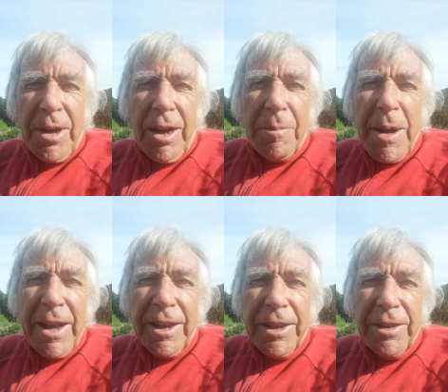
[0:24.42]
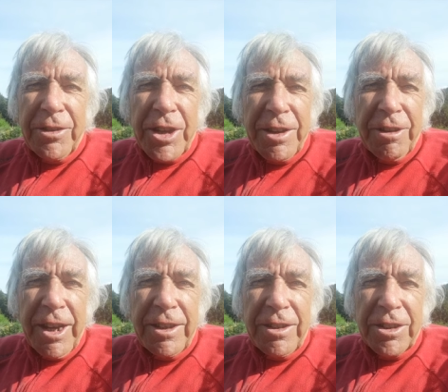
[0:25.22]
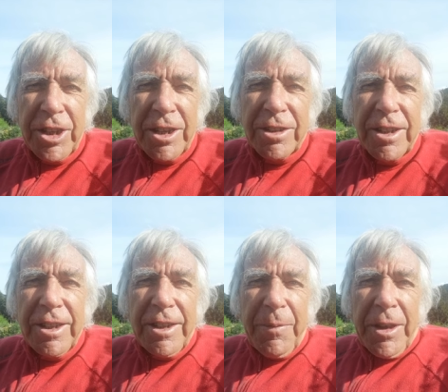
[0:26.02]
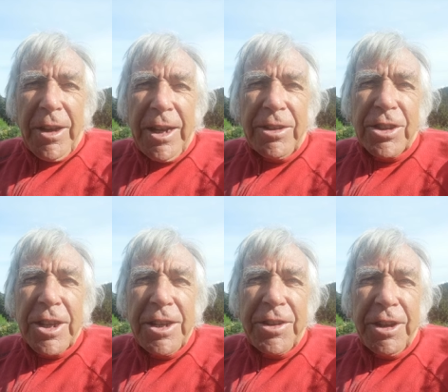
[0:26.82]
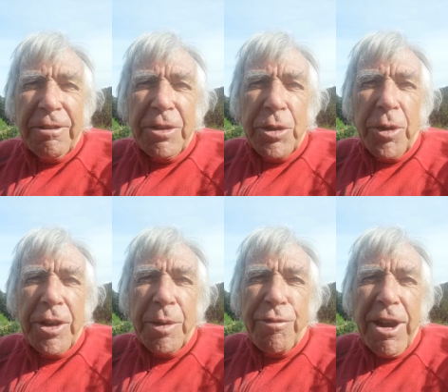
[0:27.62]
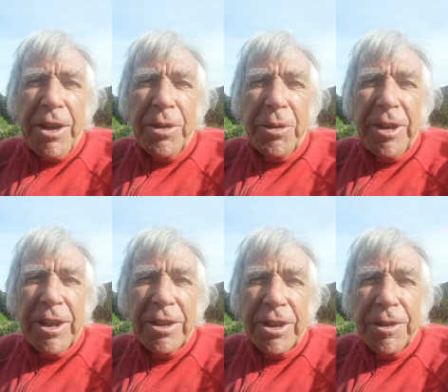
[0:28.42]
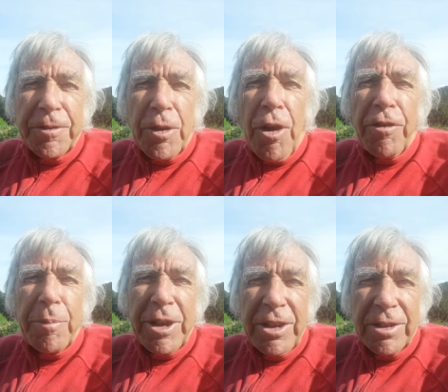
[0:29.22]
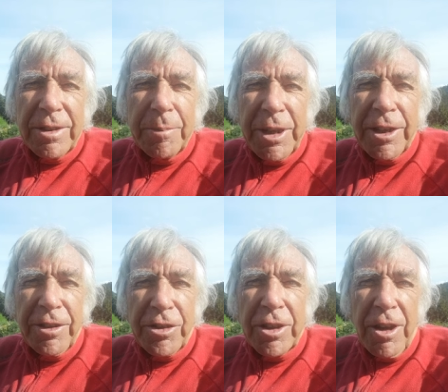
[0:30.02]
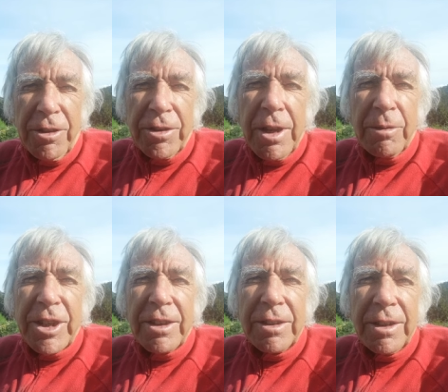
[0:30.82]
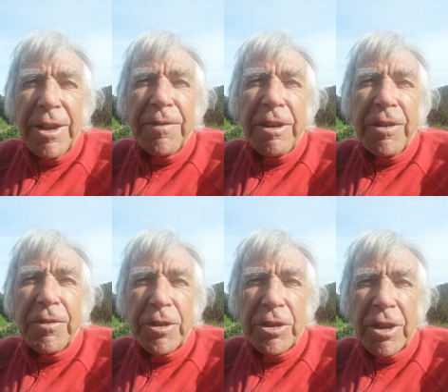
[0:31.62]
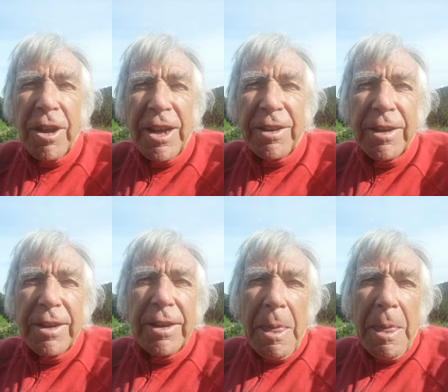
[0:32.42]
Well, back in January 86, I'd skied here and joined the brand new ESF off-piste beginners class. I was actually their very first client.